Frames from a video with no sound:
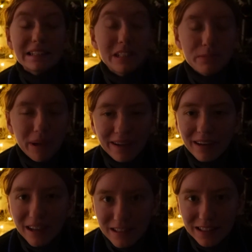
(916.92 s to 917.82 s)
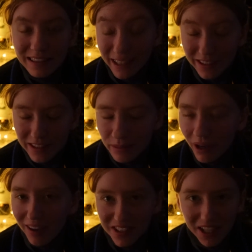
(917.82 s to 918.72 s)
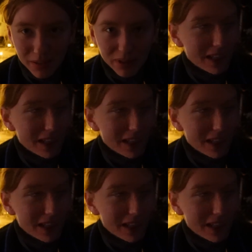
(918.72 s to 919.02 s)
It is bed lighting ASMR time